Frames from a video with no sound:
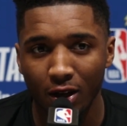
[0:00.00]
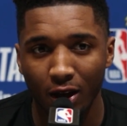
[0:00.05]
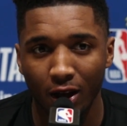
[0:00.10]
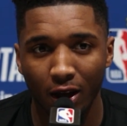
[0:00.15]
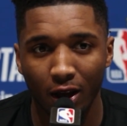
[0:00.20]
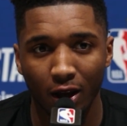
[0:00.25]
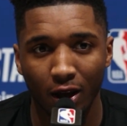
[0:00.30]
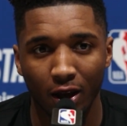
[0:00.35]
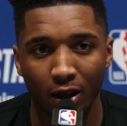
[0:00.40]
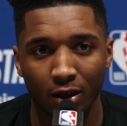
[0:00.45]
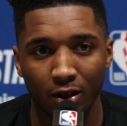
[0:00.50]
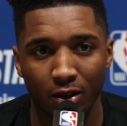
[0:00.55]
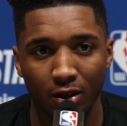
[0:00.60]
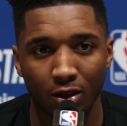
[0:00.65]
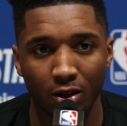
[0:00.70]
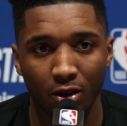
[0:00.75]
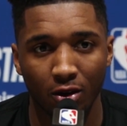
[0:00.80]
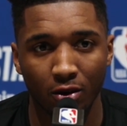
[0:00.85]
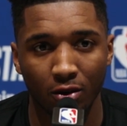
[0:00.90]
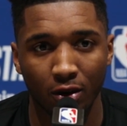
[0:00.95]
And,
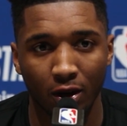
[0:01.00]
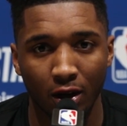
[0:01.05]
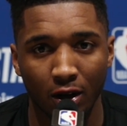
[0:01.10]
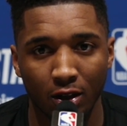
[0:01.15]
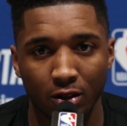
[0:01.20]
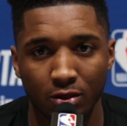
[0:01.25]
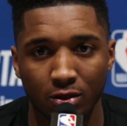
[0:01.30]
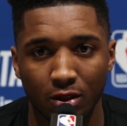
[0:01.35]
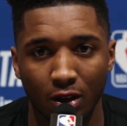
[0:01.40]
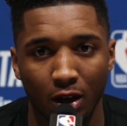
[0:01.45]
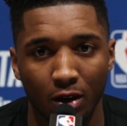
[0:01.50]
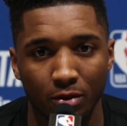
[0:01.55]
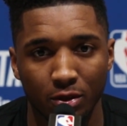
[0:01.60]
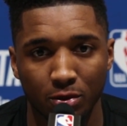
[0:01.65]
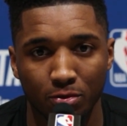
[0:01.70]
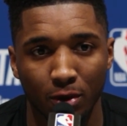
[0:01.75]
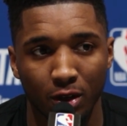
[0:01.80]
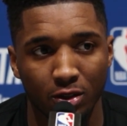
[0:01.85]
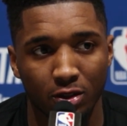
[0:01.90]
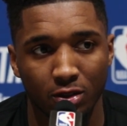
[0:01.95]
you know, and as
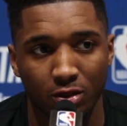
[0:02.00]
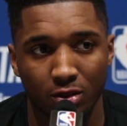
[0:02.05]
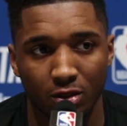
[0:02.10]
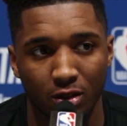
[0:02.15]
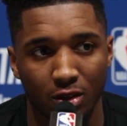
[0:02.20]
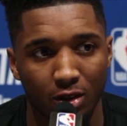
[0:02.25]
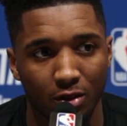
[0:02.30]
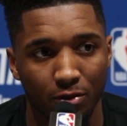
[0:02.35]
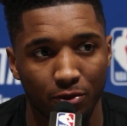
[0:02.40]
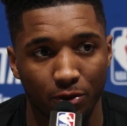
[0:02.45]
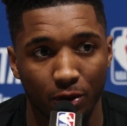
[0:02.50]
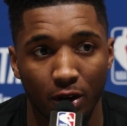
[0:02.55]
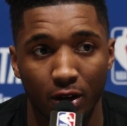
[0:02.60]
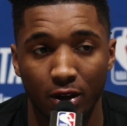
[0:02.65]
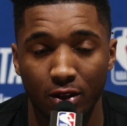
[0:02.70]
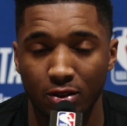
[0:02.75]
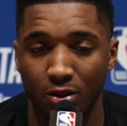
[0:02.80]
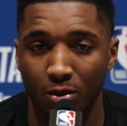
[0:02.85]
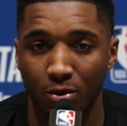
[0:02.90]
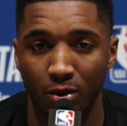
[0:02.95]
much
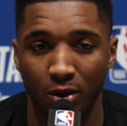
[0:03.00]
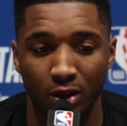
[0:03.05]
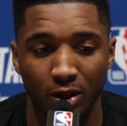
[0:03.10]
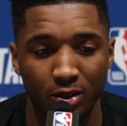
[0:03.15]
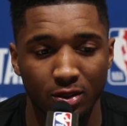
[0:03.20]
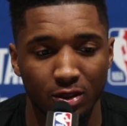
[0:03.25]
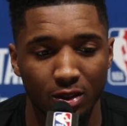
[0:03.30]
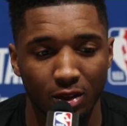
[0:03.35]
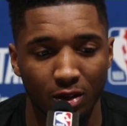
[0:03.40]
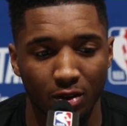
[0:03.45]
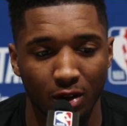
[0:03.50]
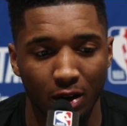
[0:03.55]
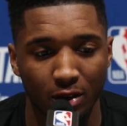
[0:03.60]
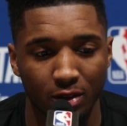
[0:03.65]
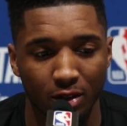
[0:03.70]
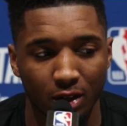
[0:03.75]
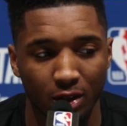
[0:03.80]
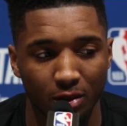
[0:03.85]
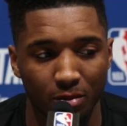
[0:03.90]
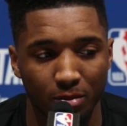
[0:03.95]
fun as it was, you know,
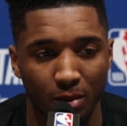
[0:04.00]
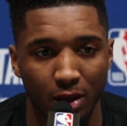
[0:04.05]
I think